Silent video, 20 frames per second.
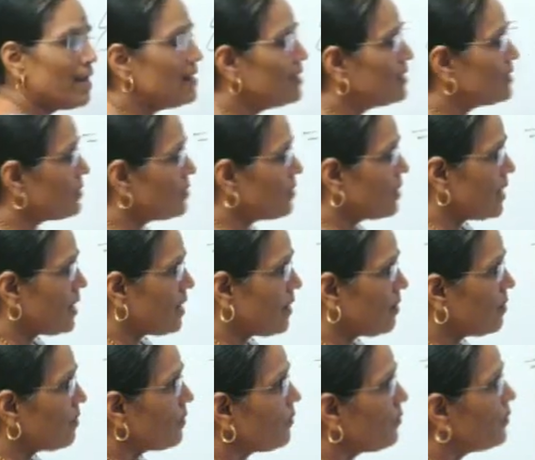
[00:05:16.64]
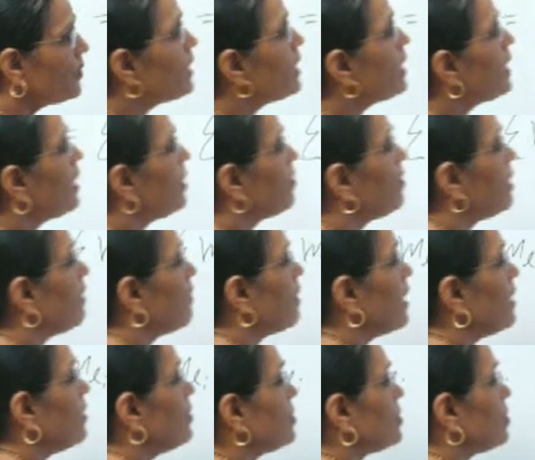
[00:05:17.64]
also have the ml
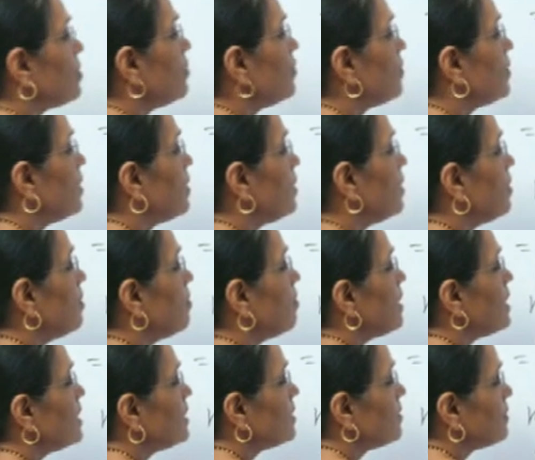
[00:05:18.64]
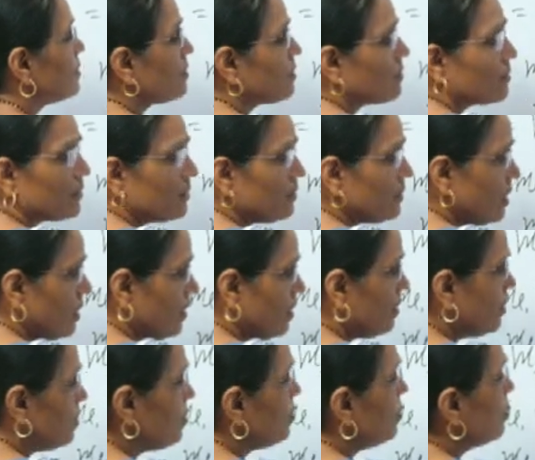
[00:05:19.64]
values of
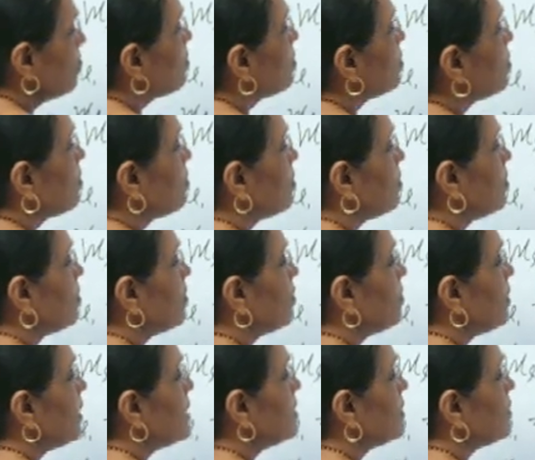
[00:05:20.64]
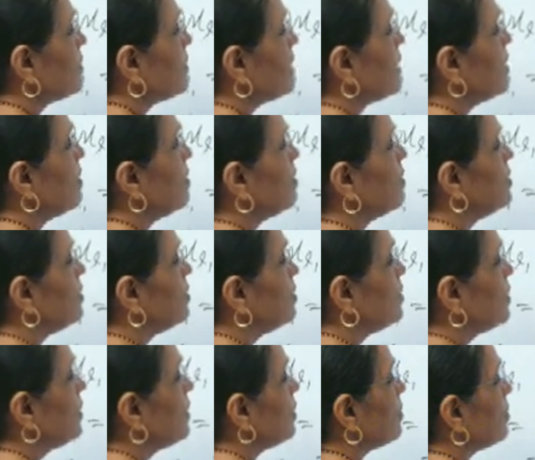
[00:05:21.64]
+2, +1,
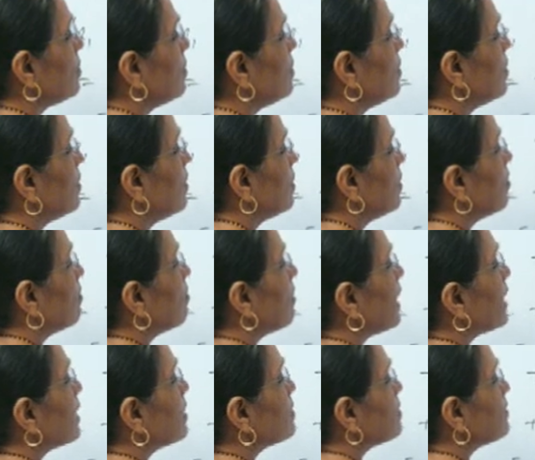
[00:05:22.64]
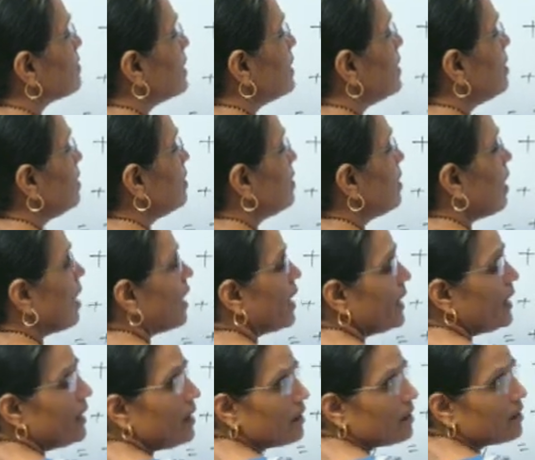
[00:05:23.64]
0, -1
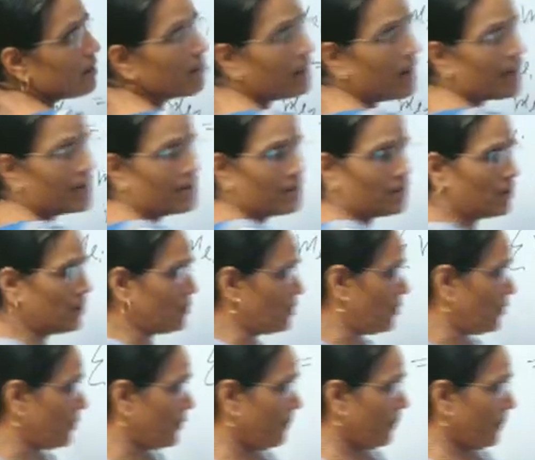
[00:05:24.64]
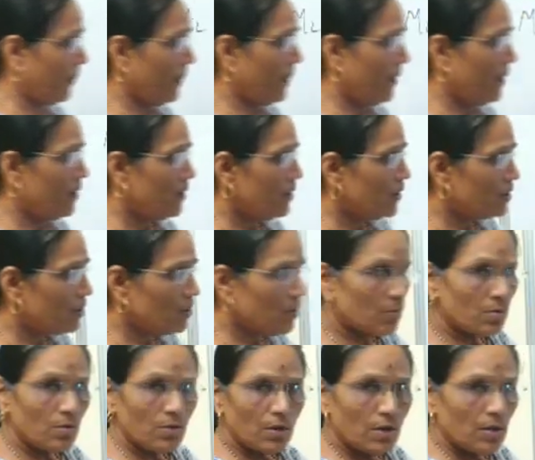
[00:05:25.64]
and -2.
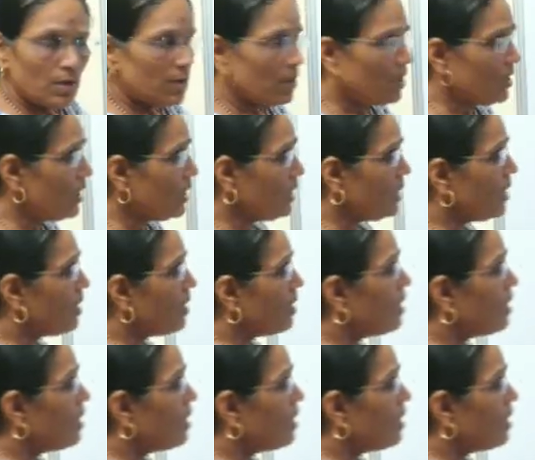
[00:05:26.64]
So the